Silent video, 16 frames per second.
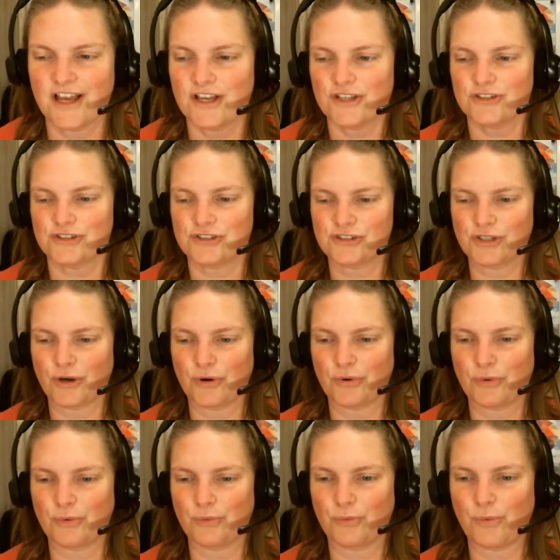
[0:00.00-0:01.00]

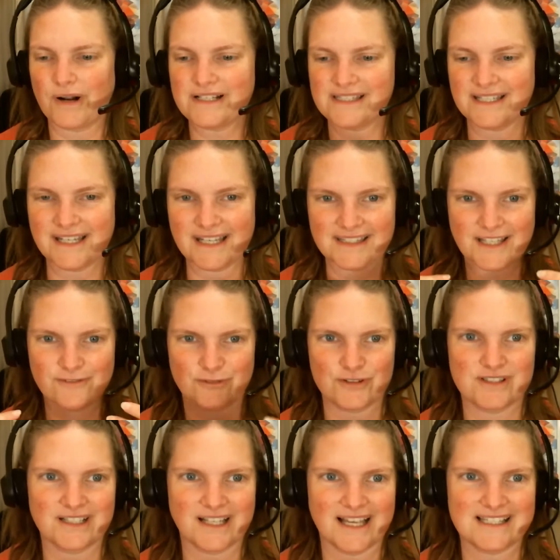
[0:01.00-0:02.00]
So once I get that
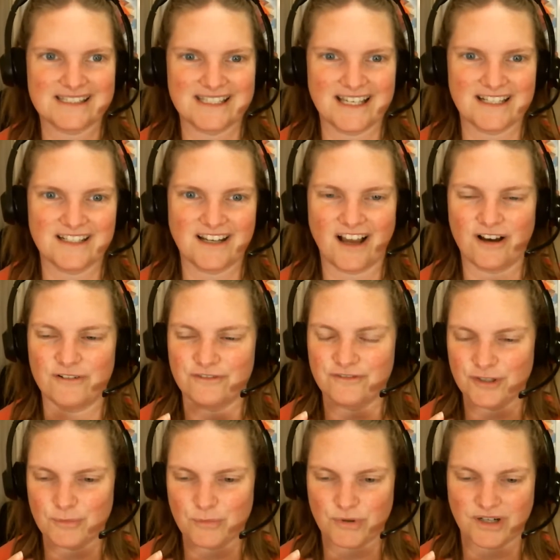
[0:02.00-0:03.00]
first class in, I'll
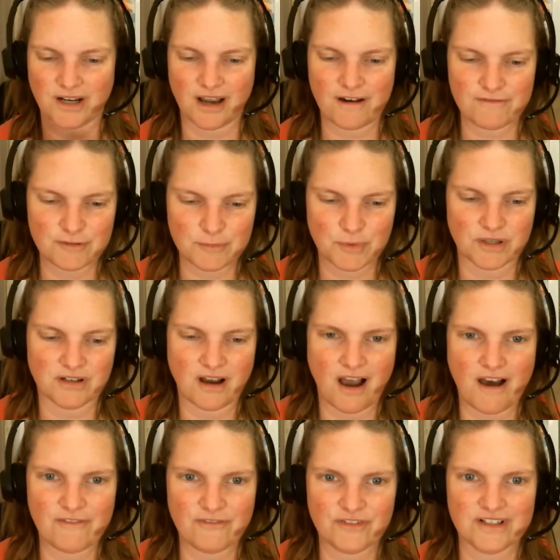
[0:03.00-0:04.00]
feel more comfortable and
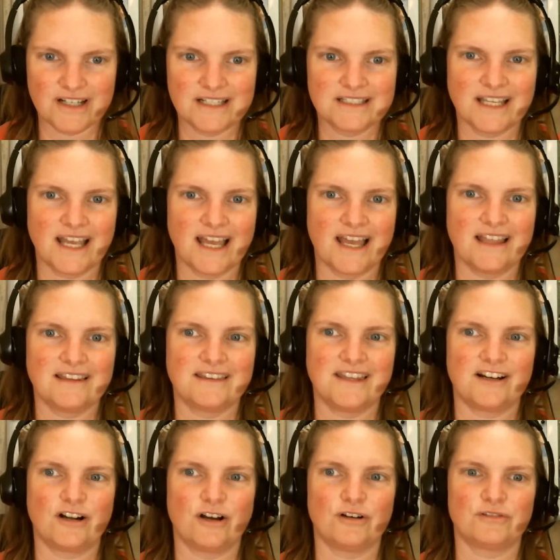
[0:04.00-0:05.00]
confident, and
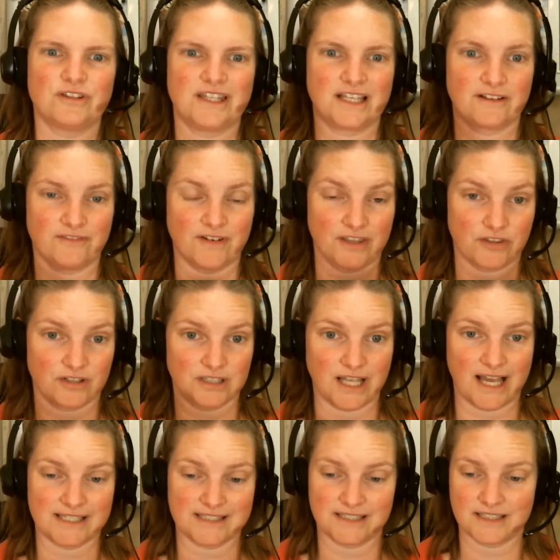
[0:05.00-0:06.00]
then I'll think of other
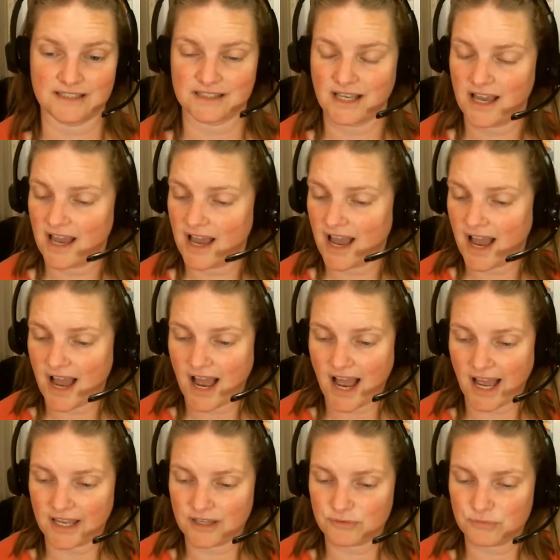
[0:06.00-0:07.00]
classes.
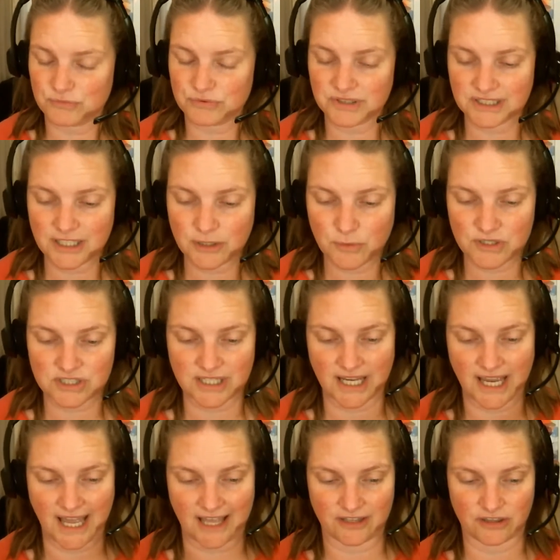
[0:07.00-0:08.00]
I really wish I
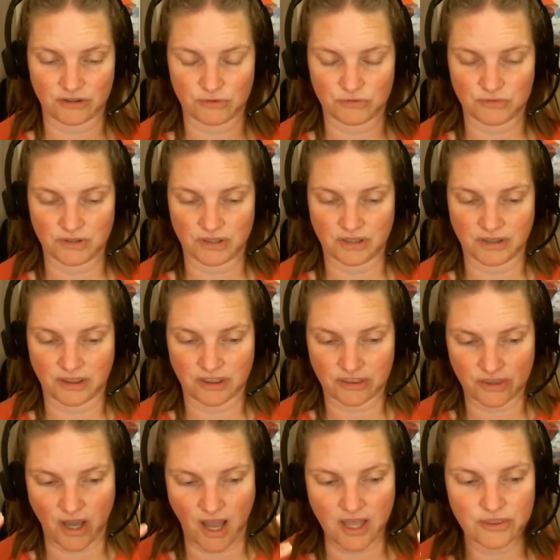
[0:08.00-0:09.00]
had
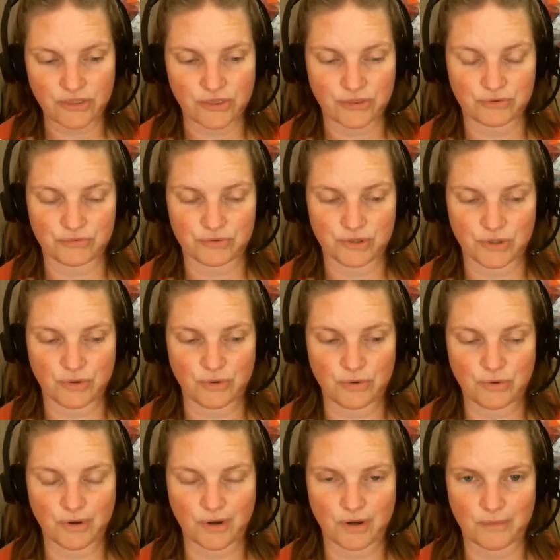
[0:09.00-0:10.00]
thought
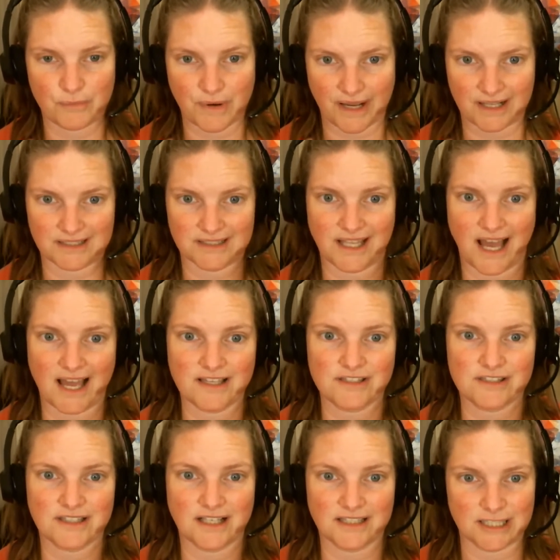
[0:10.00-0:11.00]
through my
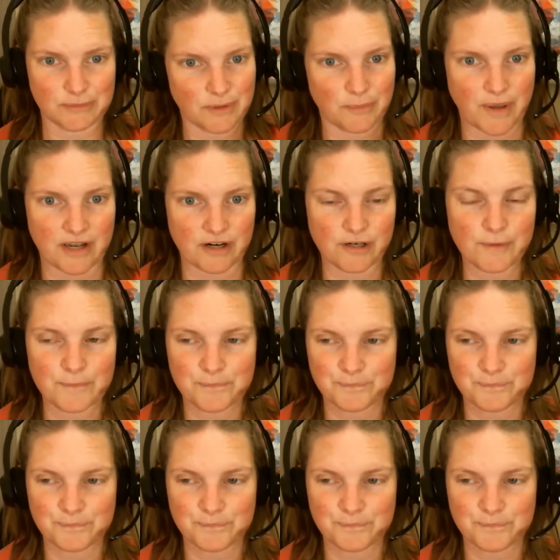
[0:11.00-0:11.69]
class a little bit better